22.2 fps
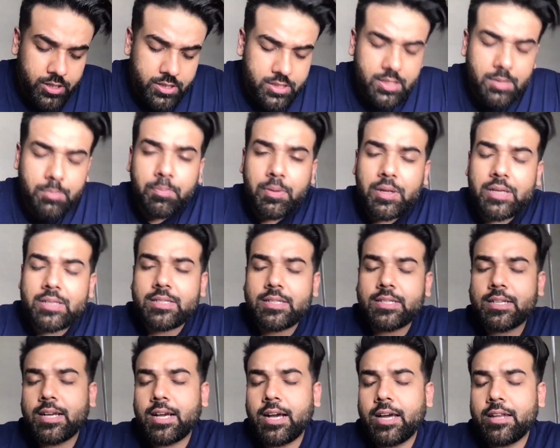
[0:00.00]
is the
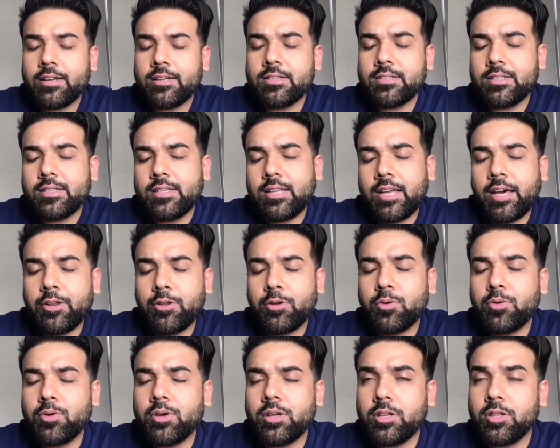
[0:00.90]
current
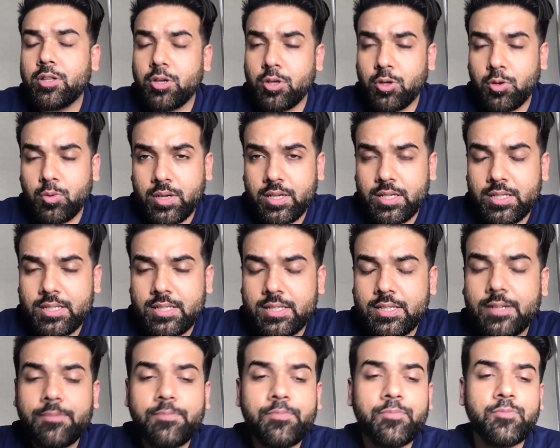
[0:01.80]
scenario in the US?
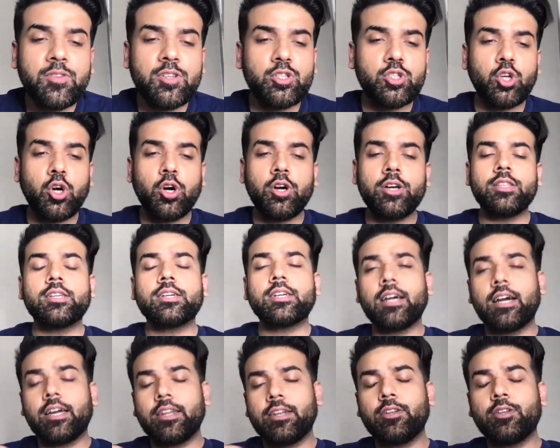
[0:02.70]
We saw in the
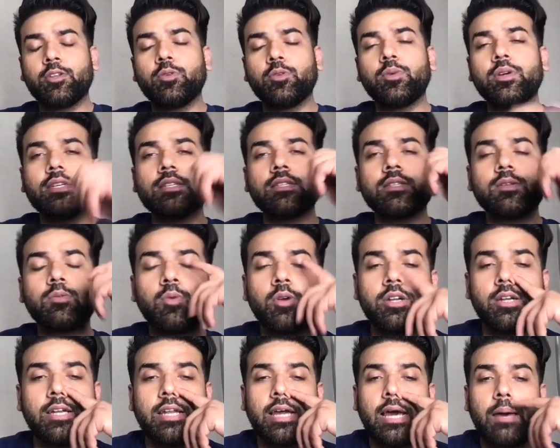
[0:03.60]
current US
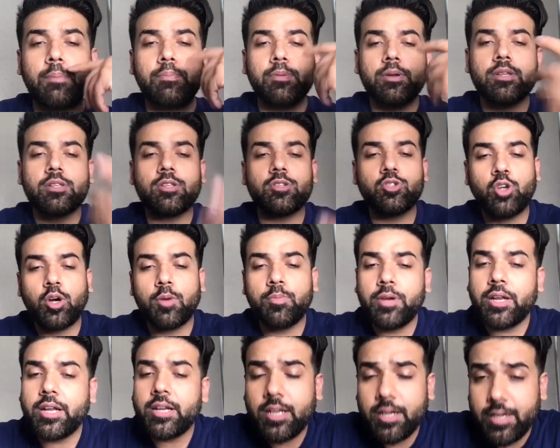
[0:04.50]
what had happened. The job
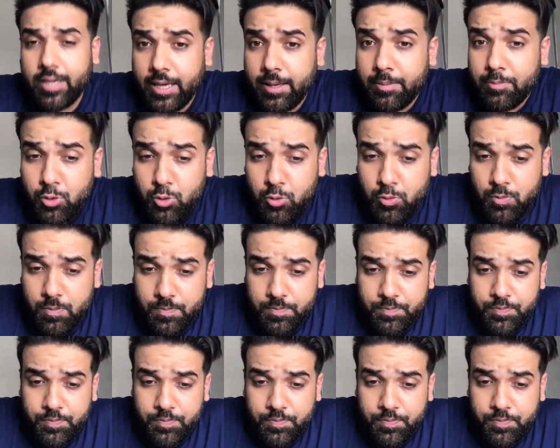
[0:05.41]
data came through,